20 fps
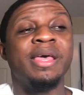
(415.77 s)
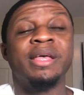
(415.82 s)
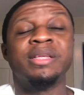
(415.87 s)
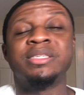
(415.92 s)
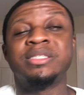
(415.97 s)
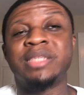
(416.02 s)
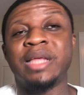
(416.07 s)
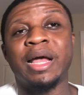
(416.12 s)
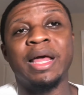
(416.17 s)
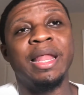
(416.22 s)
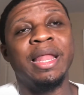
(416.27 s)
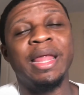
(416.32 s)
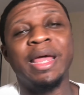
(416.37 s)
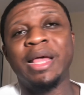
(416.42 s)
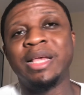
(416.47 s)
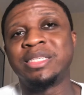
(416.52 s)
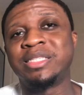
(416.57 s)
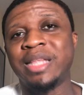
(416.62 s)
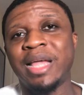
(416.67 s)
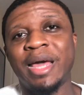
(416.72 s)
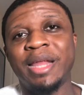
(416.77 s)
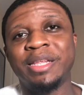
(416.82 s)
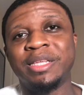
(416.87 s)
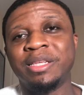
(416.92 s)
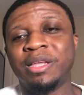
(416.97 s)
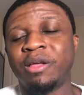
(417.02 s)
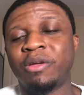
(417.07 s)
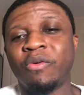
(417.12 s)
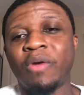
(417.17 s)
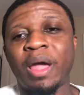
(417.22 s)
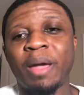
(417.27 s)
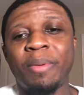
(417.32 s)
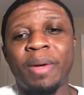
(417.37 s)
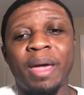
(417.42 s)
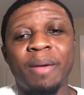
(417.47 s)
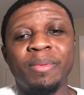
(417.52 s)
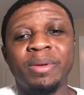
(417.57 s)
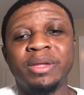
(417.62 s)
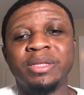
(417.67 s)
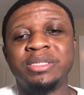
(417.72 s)
just like a landslide of crap
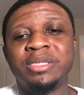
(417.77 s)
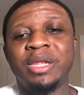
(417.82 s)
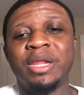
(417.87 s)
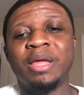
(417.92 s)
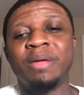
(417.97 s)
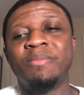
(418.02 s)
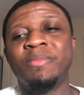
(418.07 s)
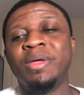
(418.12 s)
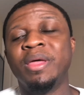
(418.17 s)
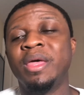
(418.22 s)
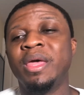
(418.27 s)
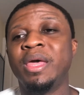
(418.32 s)
happening to them.